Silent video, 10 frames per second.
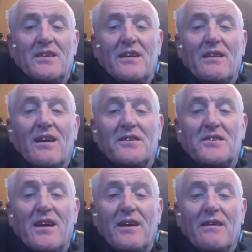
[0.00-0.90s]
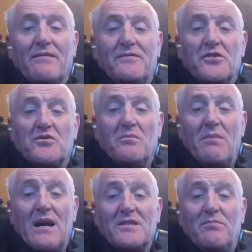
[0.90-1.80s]
and like I say, I've just come
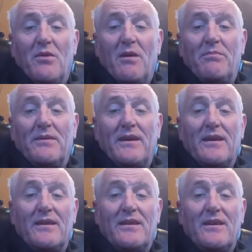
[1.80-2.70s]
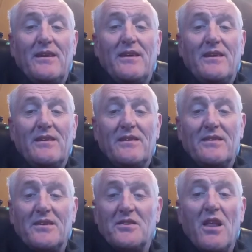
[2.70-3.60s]
back to Poppy, and
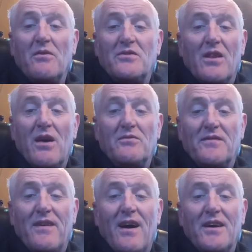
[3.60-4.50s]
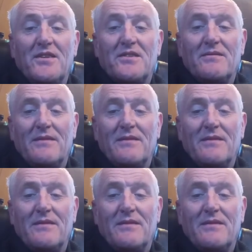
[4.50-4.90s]
there's loads and loads of ice.